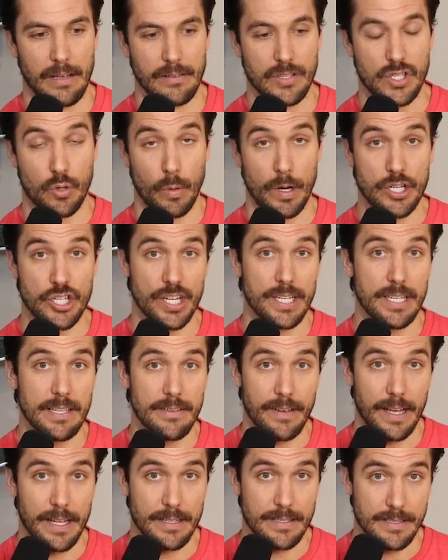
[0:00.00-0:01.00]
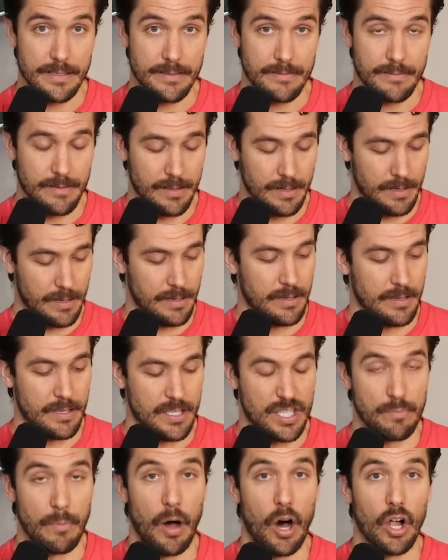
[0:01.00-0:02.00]
switching defense,
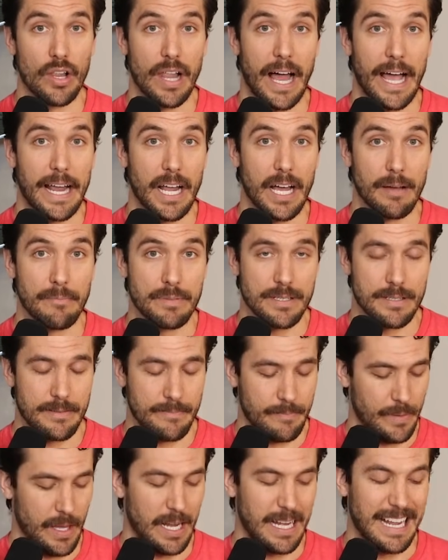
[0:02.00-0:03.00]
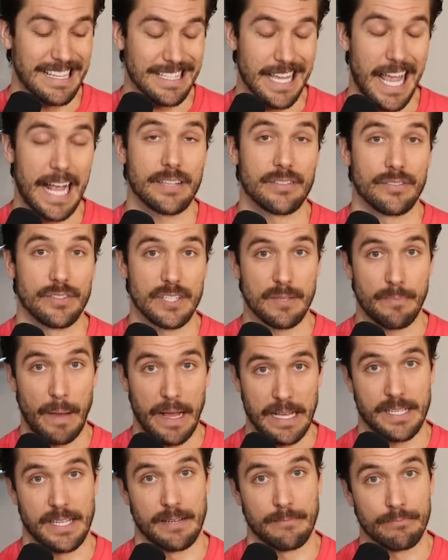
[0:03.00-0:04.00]
small lineups, and he has excellent
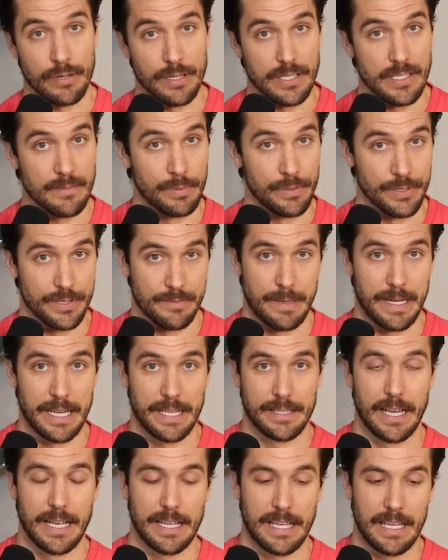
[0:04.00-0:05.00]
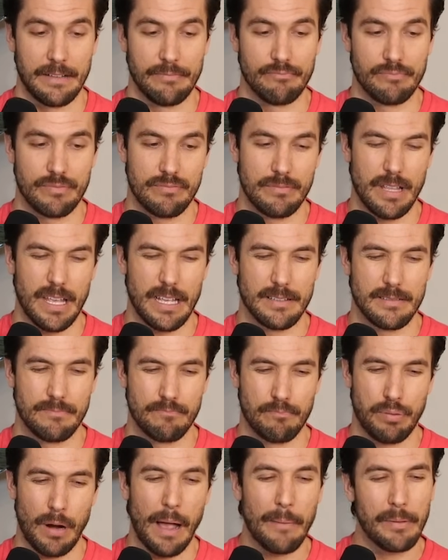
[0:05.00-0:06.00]
spacing principles, meaning like he is
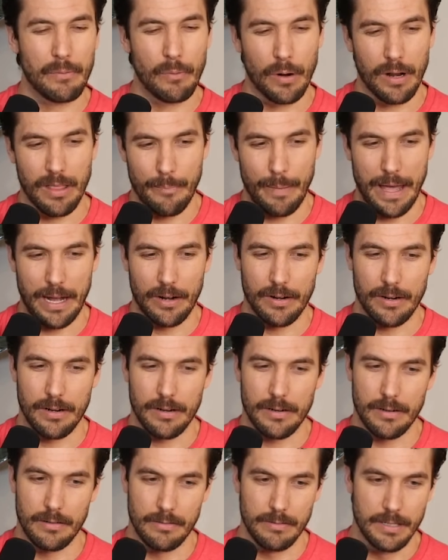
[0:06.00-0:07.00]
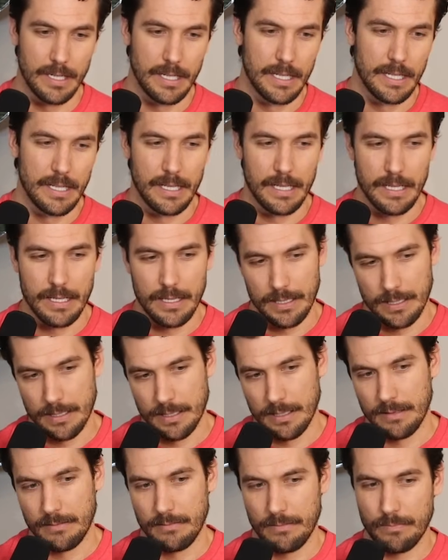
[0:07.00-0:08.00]
probably one of the better
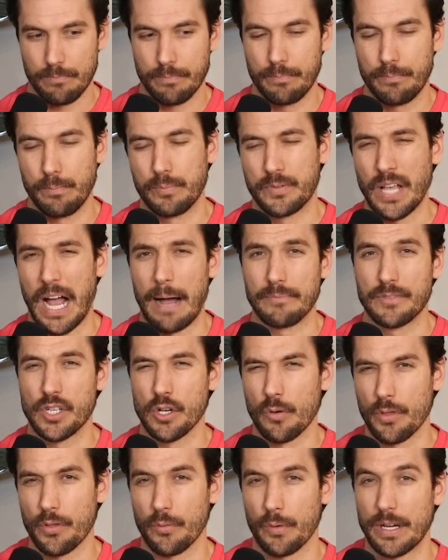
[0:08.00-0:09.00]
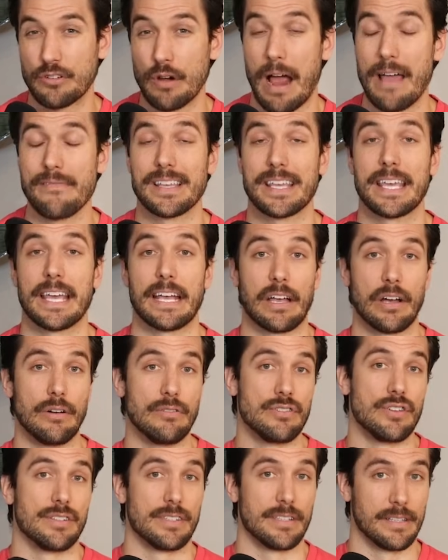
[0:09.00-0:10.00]
top 2 or 3 driving kick
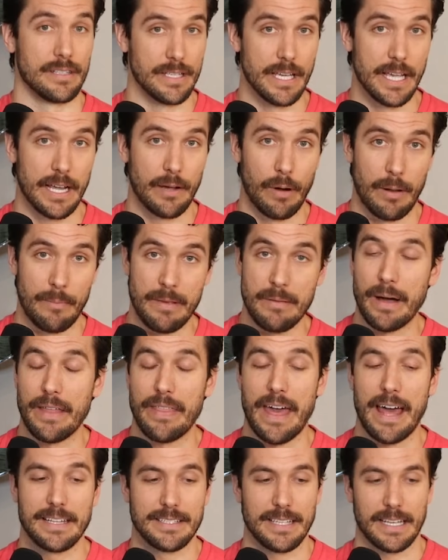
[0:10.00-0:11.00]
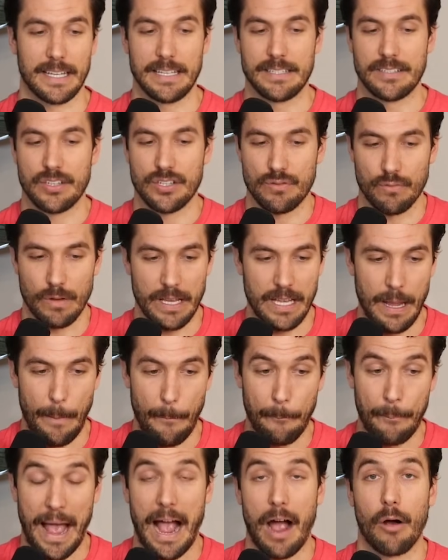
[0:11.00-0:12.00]
coaches in the league. And what I mean by that is like he
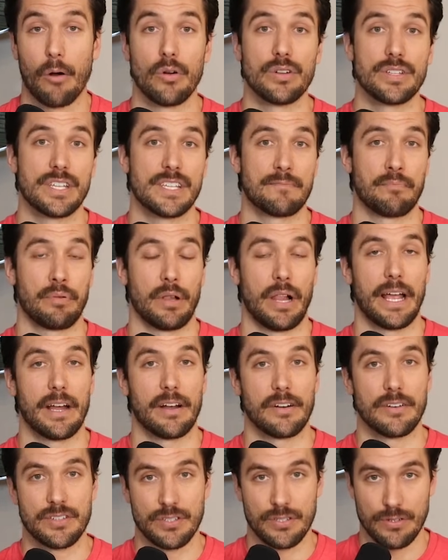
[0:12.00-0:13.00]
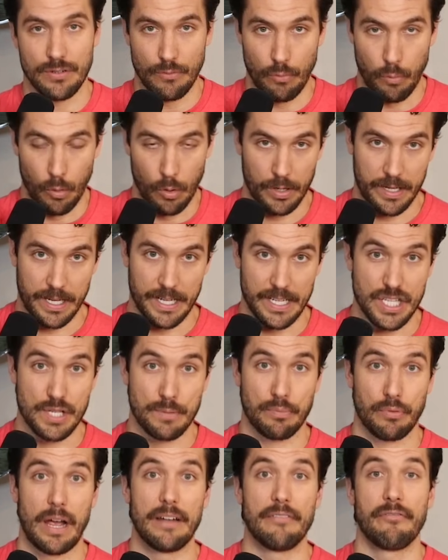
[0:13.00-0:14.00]
empowers his players to work in a
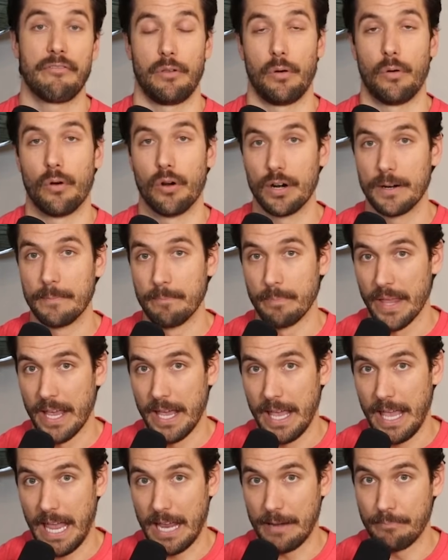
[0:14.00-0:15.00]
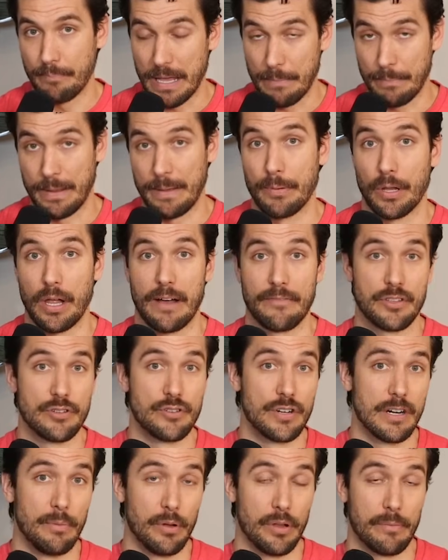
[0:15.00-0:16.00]
spread floor and beat people off the
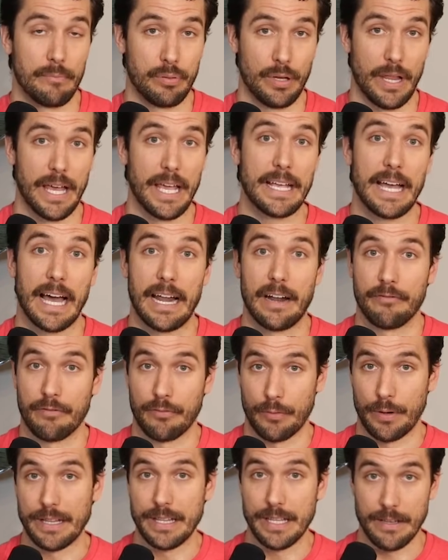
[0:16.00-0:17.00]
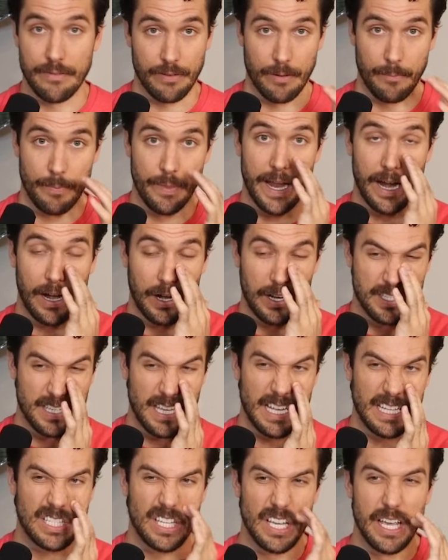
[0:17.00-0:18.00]
dribble and play kind of freely from there.
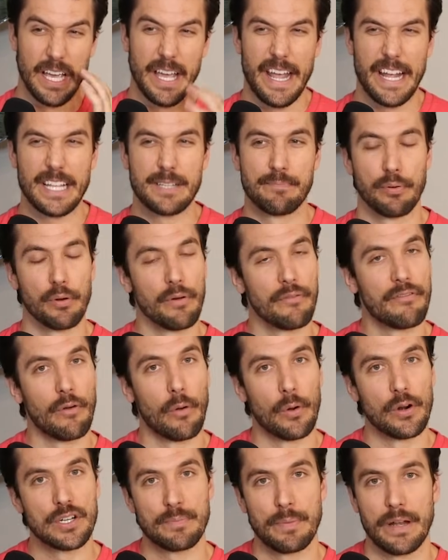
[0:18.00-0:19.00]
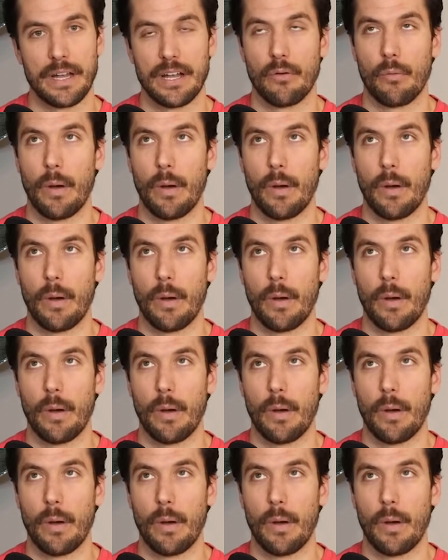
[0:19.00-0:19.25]
It's brute force, but in